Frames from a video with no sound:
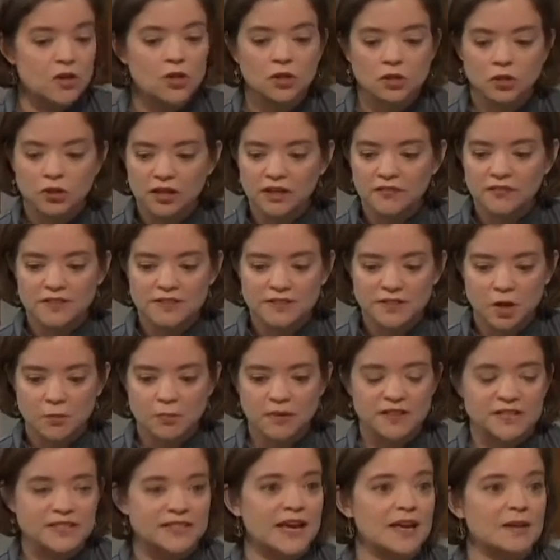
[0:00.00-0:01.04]
Look at the scope of
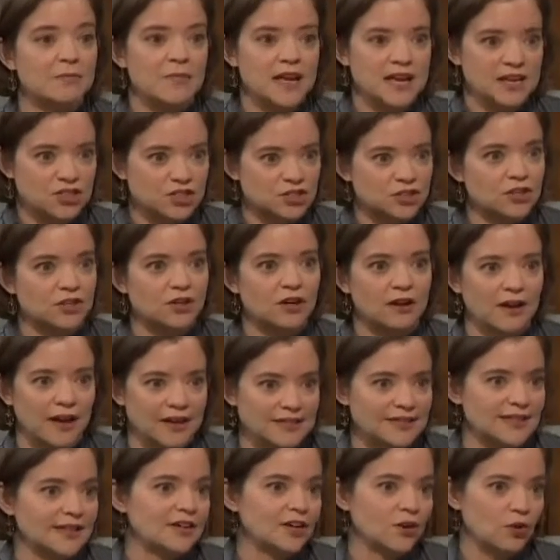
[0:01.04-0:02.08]
the day. Make sure,
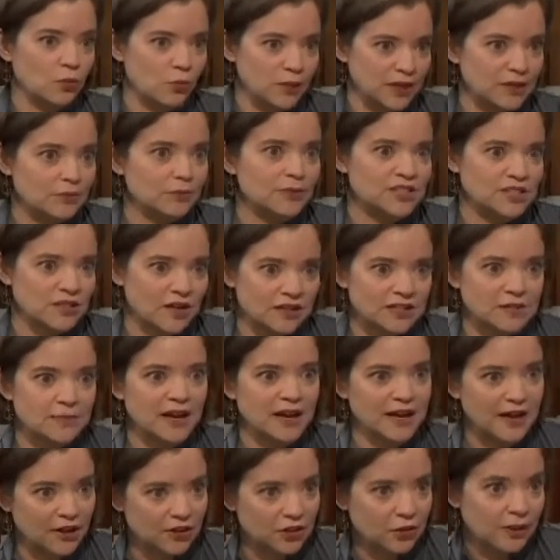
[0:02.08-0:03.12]
as I know we talked about
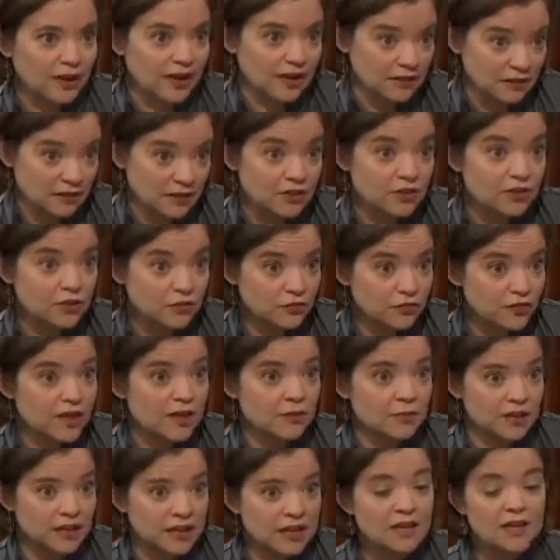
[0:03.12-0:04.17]
how you handle it in your
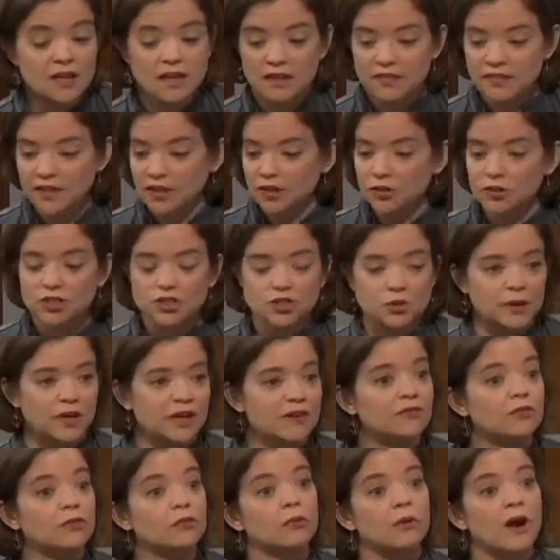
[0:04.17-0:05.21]
family, that you're doing a
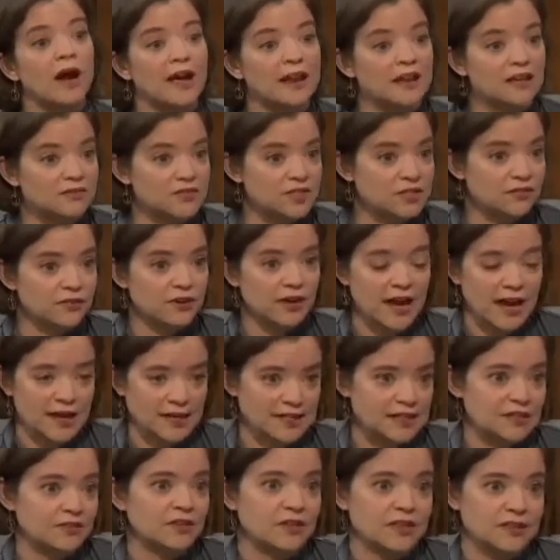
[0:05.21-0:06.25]
variety of different
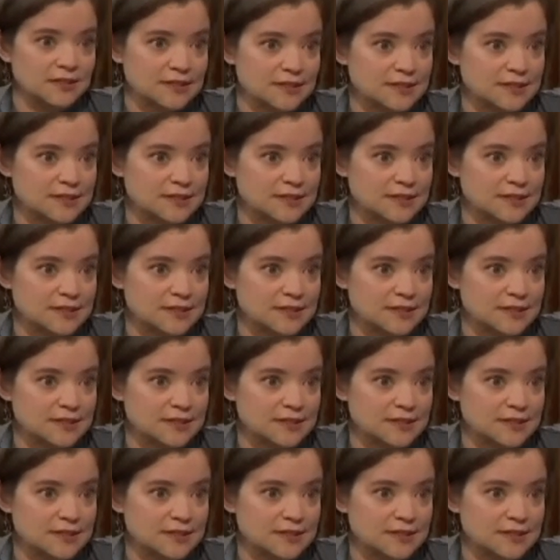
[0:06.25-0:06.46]
activities.